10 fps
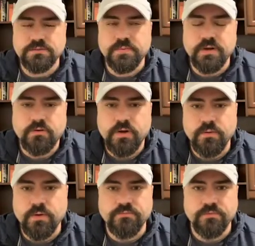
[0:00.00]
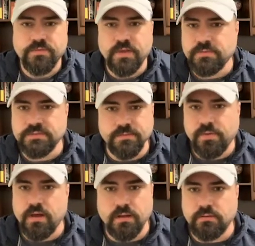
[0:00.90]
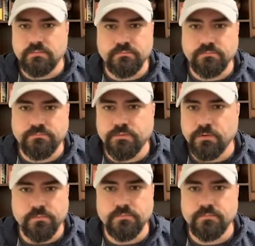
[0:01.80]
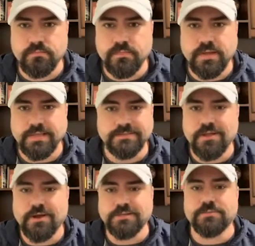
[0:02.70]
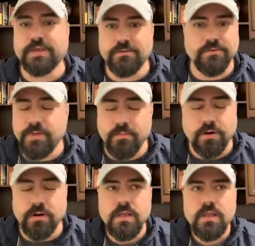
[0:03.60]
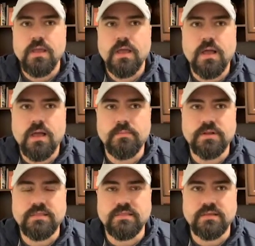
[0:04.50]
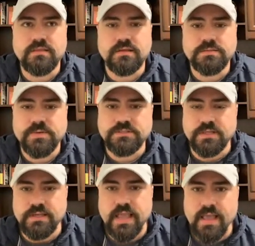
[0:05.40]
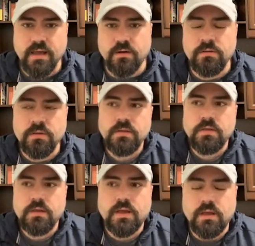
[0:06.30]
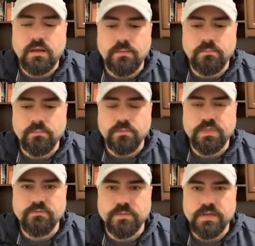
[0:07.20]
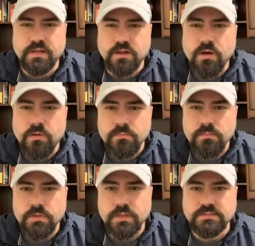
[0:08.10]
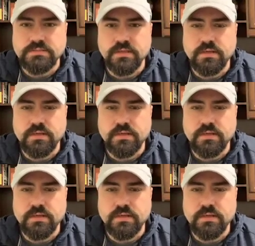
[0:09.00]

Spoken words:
been a great way for families to bond for as long as we can remember. And I think that especially now with everybody at home, it's